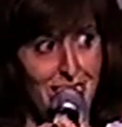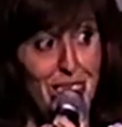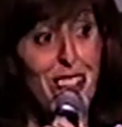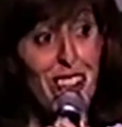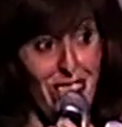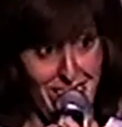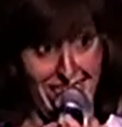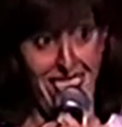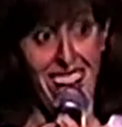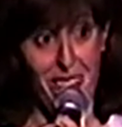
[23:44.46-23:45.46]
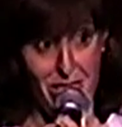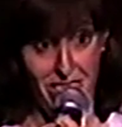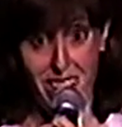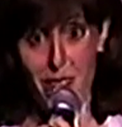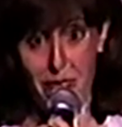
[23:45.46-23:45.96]
You know the guy I'm
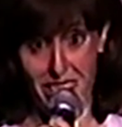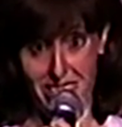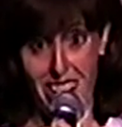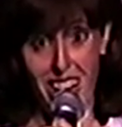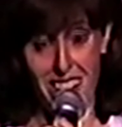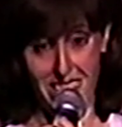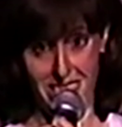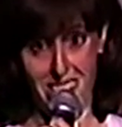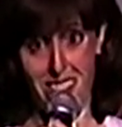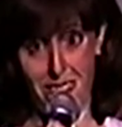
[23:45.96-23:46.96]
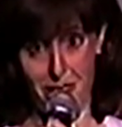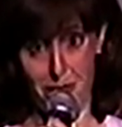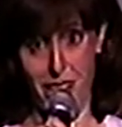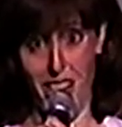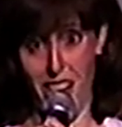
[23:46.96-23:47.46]
talking about, right?
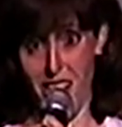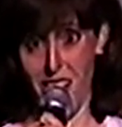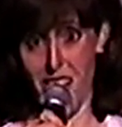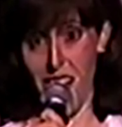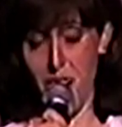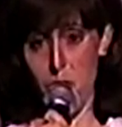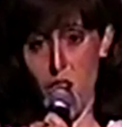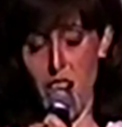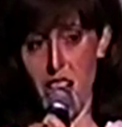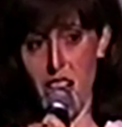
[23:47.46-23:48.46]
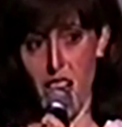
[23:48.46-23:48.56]
My uncle. And I'm trying